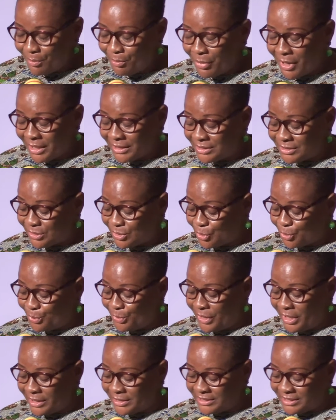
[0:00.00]
But
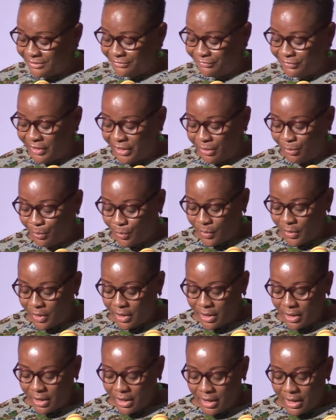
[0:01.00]
cumulatively,
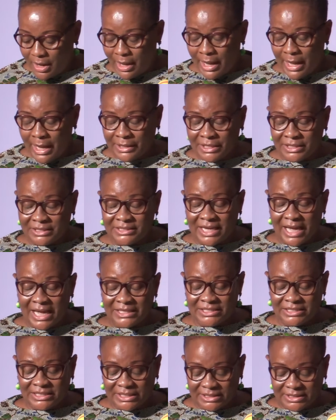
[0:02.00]

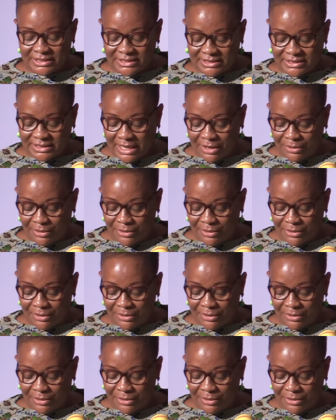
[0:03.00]
discussions